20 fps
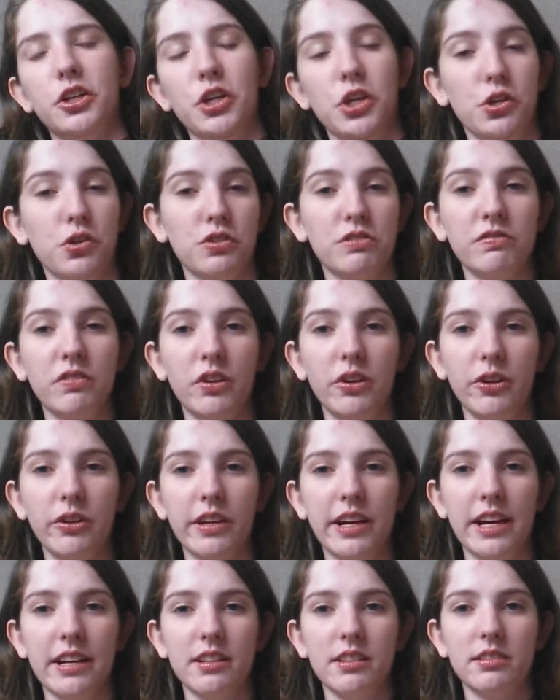useful
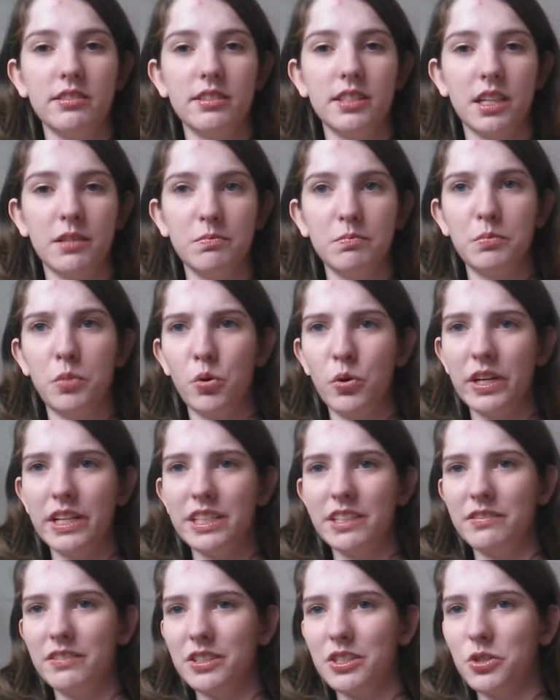at some
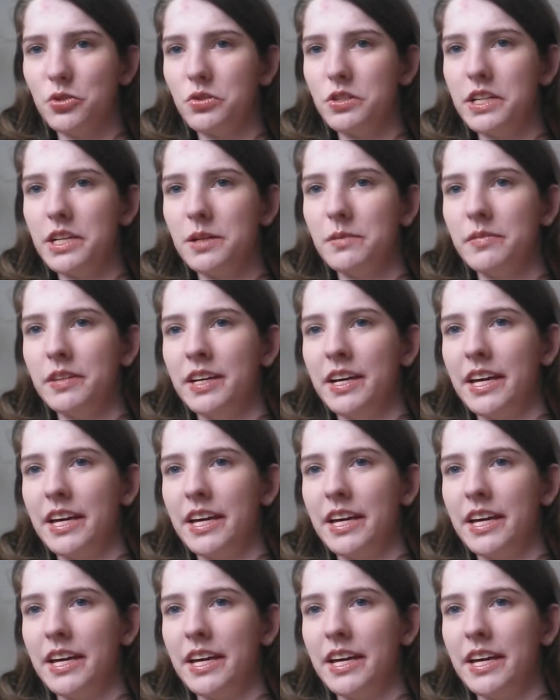point in the story,